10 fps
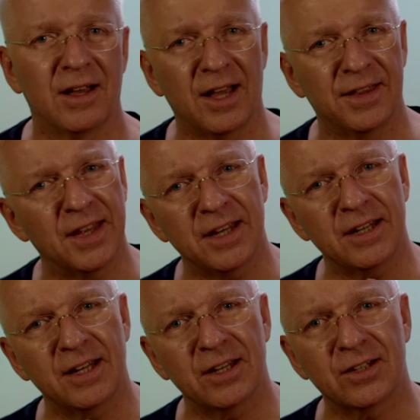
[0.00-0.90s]
And then
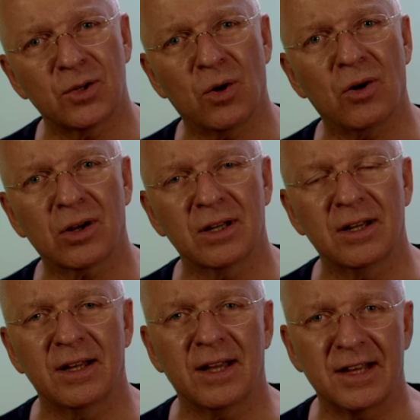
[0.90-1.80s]
talk
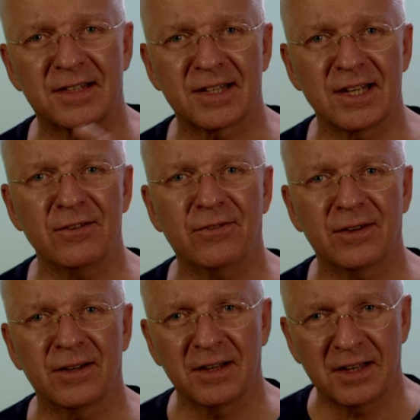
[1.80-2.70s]
as if
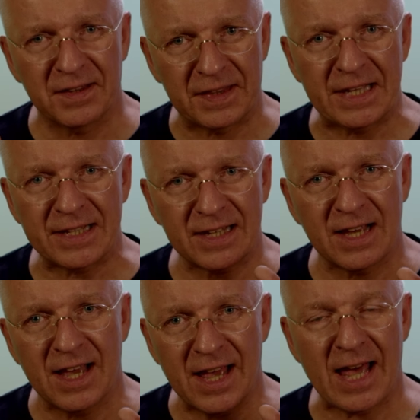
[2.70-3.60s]
this
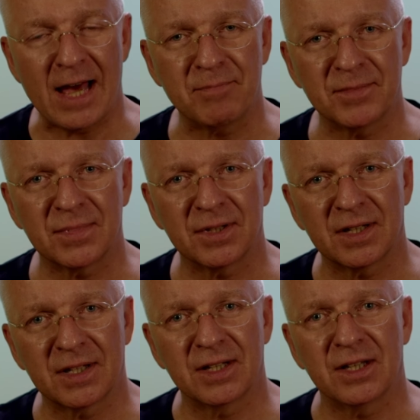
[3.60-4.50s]
happened
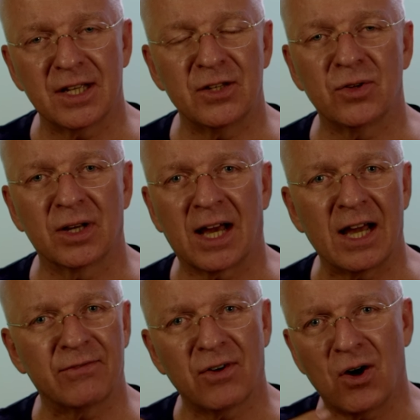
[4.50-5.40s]
in your
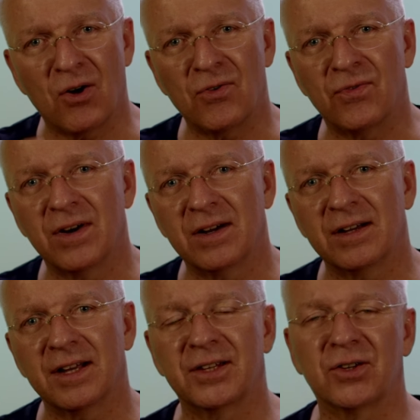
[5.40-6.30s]
life over
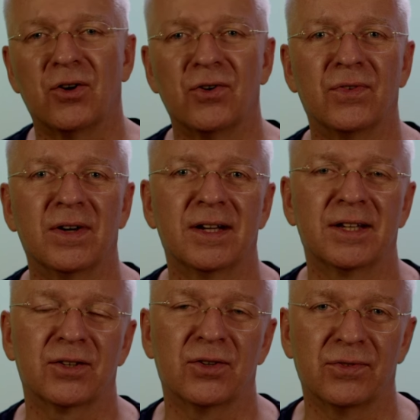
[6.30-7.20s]
and over
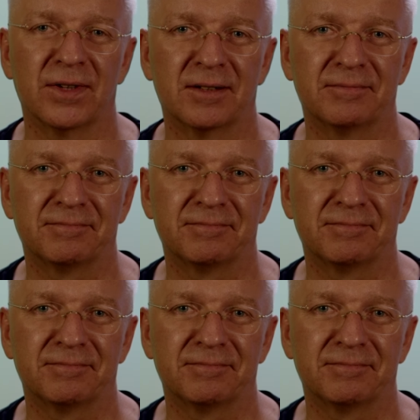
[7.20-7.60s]
and over.